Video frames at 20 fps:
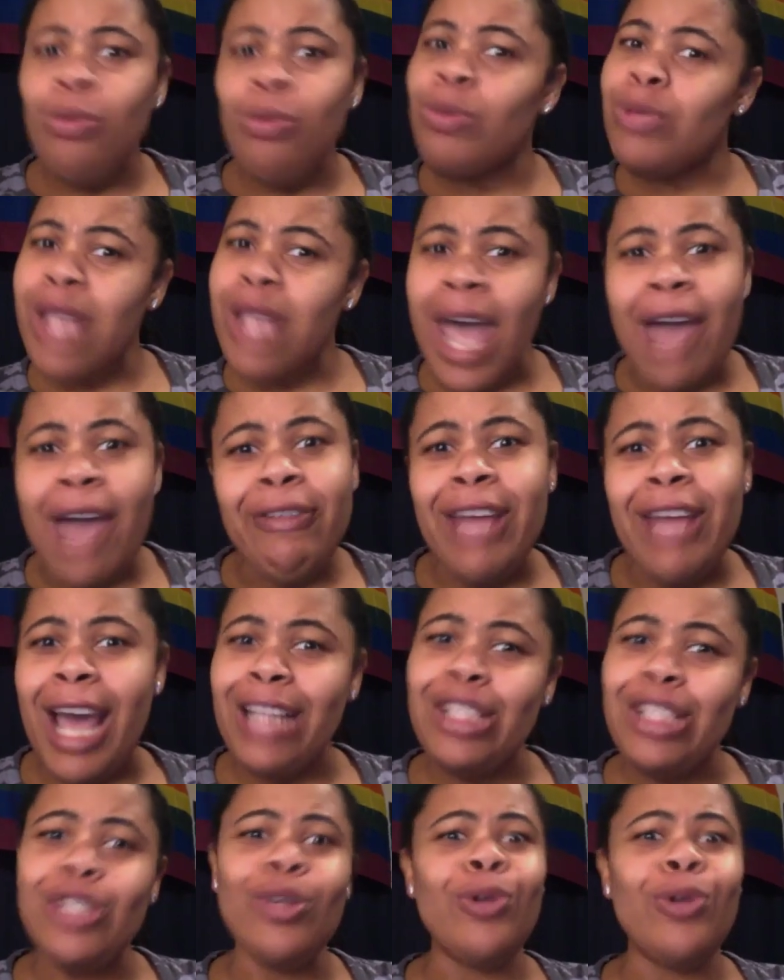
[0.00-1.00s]
we was having
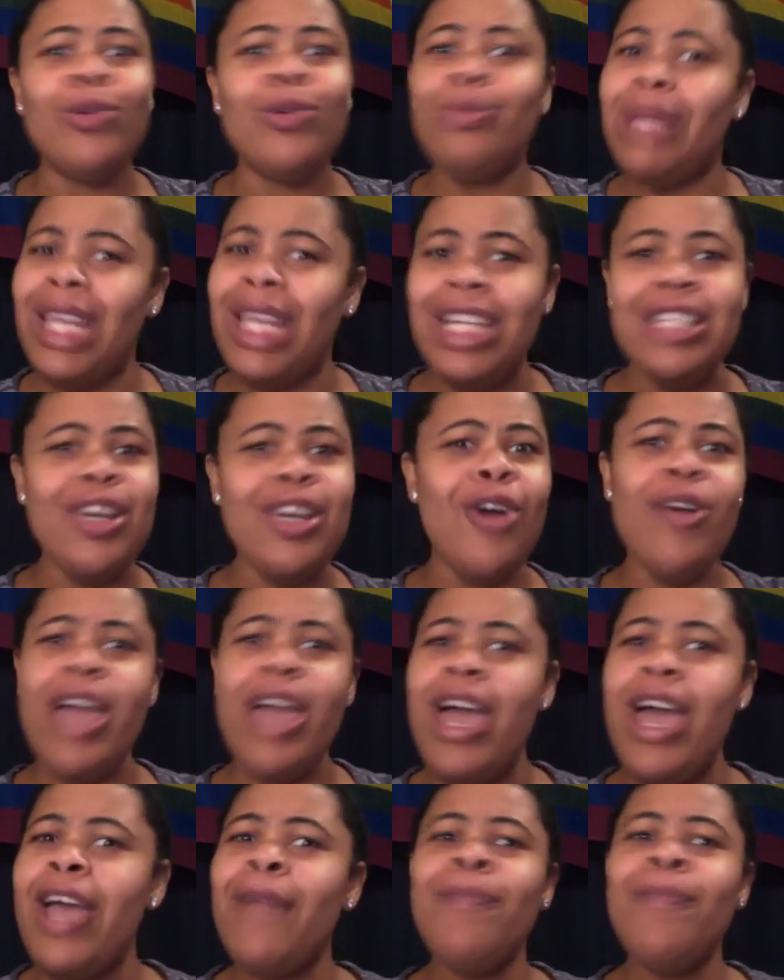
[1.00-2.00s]
after school, bitch,
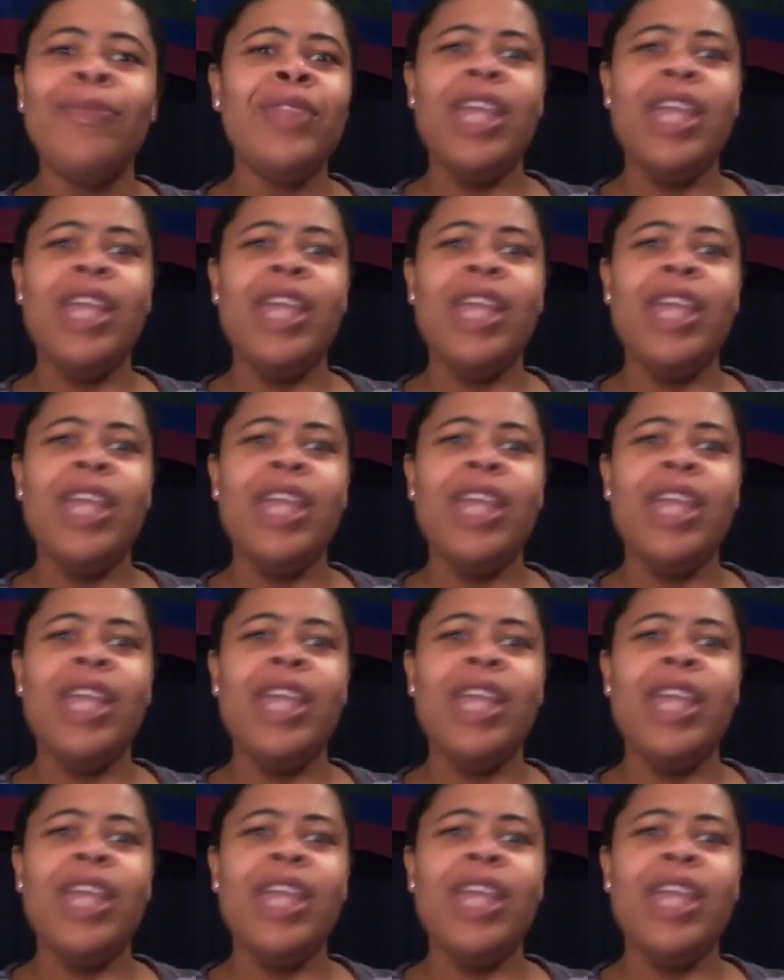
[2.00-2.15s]
okay?